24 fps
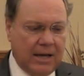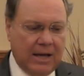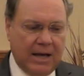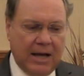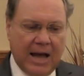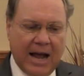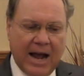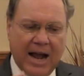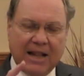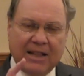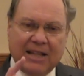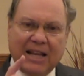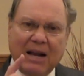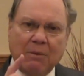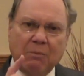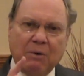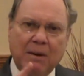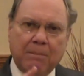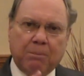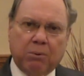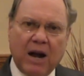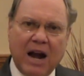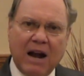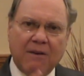And then we
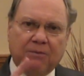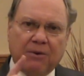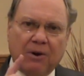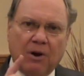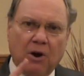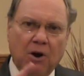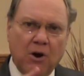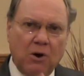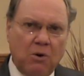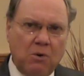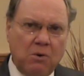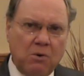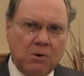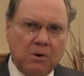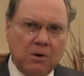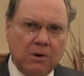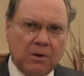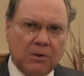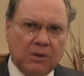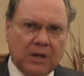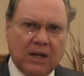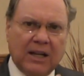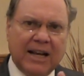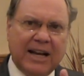pray for who?
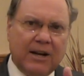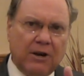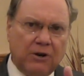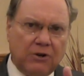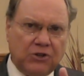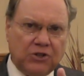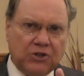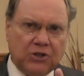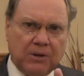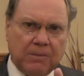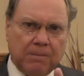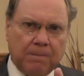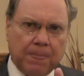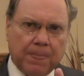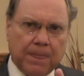The leaders.